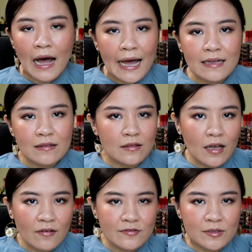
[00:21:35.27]
I
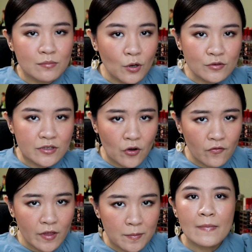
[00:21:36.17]
loved most
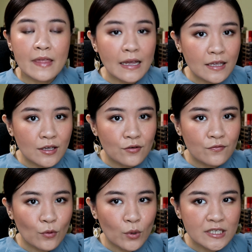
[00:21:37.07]
of them. Thank you
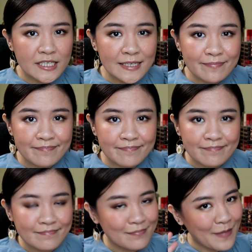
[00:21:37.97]
for watching.
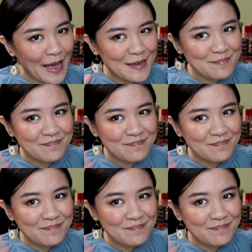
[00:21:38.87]
Bye.